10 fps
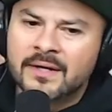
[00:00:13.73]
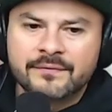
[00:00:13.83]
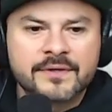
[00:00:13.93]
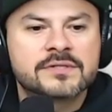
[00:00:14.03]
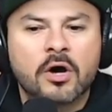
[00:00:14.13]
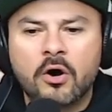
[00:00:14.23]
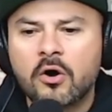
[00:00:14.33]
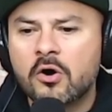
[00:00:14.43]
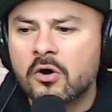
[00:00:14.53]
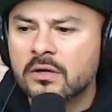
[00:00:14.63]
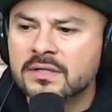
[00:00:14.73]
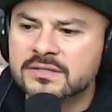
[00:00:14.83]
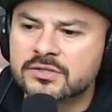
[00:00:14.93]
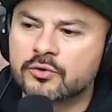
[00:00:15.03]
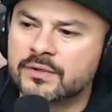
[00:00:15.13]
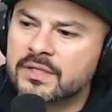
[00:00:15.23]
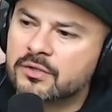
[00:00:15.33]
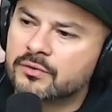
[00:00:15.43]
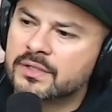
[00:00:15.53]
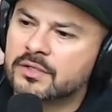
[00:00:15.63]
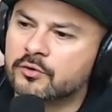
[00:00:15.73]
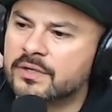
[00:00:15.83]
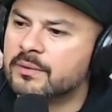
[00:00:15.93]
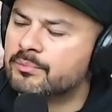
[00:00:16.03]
this all this green